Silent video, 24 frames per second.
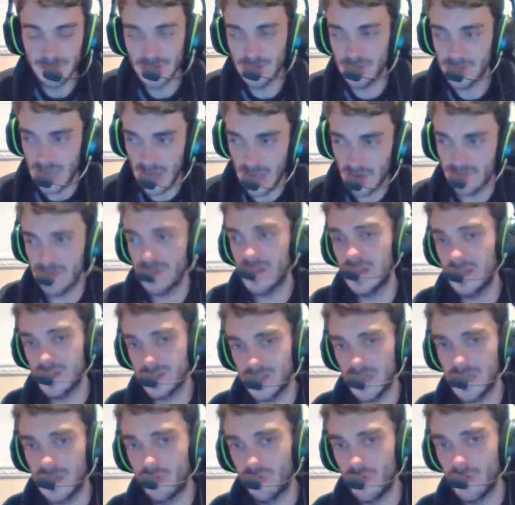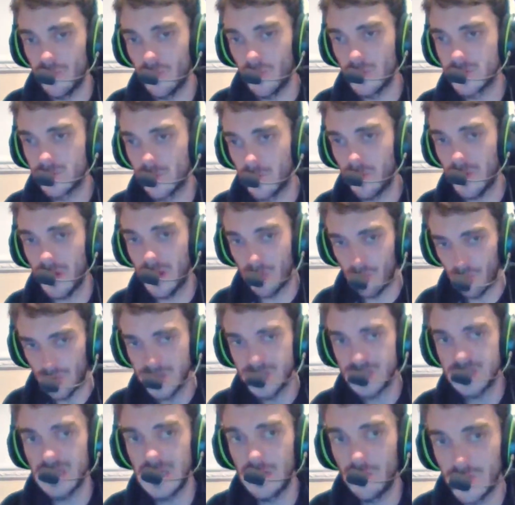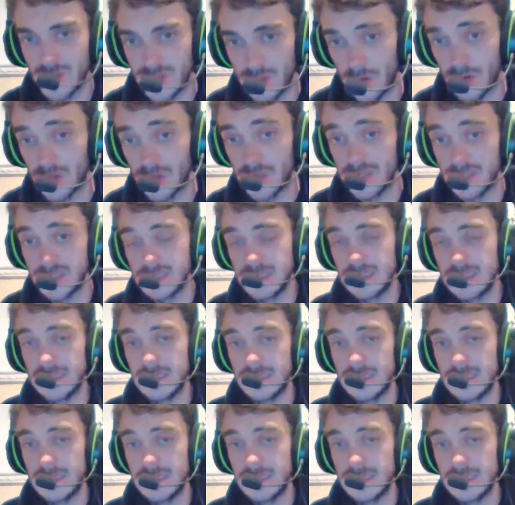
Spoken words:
Because having that secondary voice of a player recently retired,